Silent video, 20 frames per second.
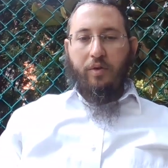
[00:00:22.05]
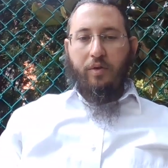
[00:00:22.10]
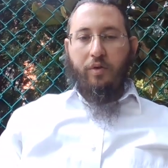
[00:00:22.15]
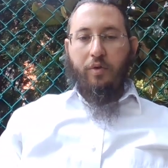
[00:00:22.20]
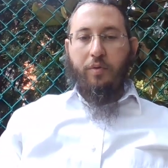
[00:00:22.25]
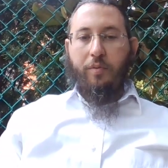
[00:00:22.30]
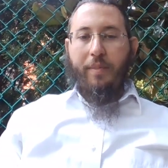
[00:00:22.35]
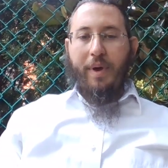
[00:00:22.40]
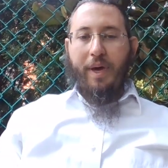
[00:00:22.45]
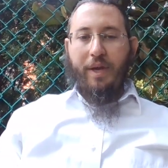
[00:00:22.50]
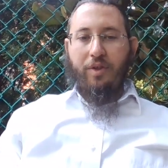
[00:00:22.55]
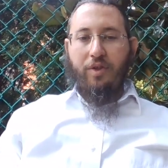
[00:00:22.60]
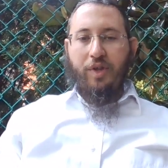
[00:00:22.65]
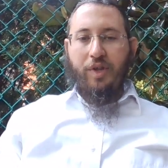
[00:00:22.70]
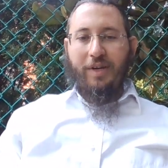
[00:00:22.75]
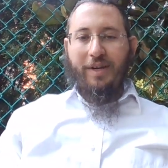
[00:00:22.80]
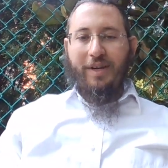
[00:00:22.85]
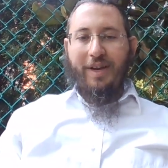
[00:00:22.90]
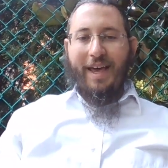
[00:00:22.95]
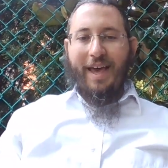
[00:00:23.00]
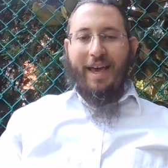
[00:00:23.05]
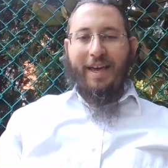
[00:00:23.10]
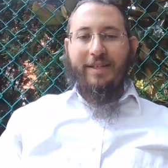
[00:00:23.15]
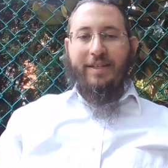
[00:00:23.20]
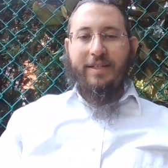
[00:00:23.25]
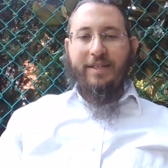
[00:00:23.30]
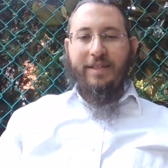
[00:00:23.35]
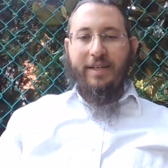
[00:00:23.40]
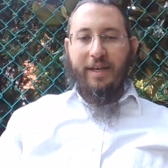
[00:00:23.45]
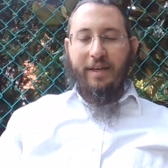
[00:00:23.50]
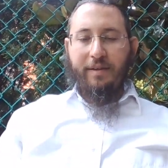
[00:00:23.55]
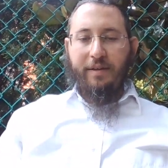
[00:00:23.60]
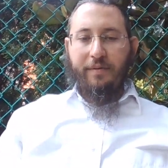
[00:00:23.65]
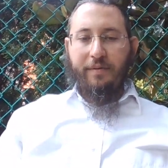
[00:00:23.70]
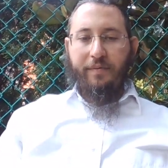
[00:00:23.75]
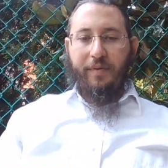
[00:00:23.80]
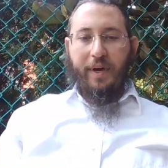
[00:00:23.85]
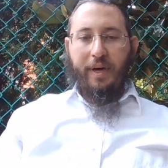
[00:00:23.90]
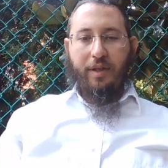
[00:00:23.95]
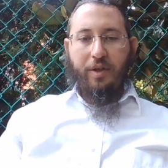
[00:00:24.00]
to mention and
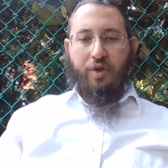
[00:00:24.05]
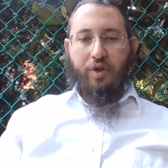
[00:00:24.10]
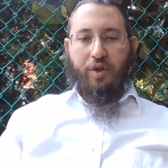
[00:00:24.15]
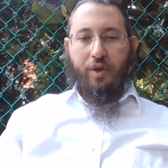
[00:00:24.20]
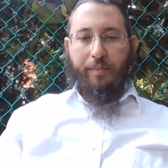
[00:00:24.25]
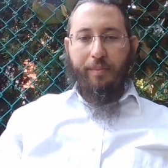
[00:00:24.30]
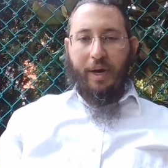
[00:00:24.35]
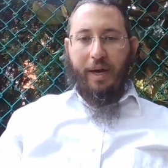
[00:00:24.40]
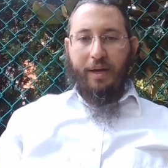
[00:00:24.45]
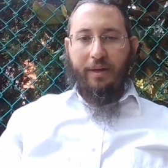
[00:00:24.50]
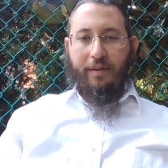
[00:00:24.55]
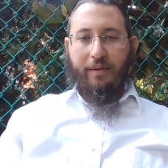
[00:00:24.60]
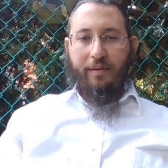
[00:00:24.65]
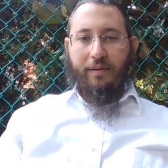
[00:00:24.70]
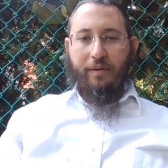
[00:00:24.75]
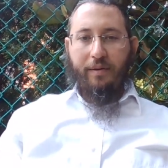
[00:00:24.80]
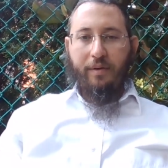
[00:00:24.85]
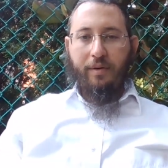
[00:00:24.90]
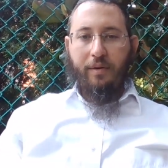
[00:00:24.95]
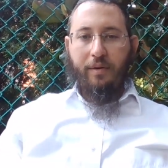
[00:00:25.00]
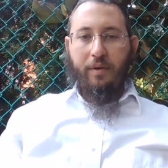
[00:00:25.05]
sanctify the Shabbat